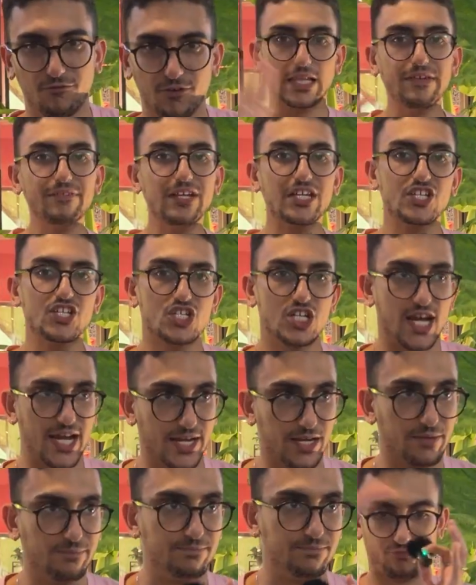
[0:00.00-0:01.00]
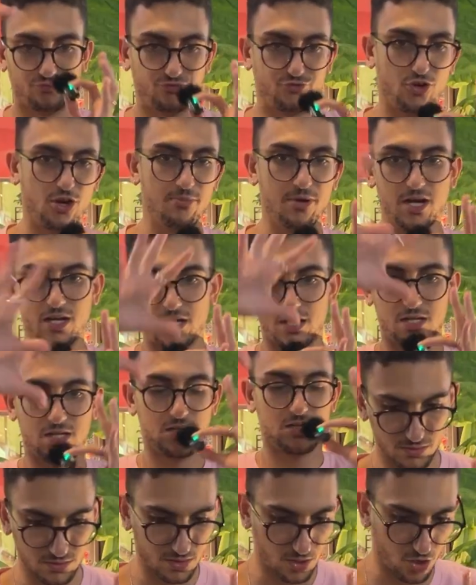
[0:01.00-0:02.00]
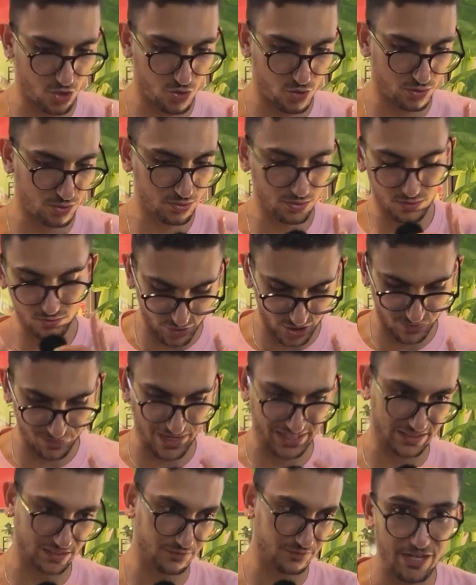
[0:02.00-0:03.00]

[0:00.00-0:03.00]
Living in China, from a whole perspective,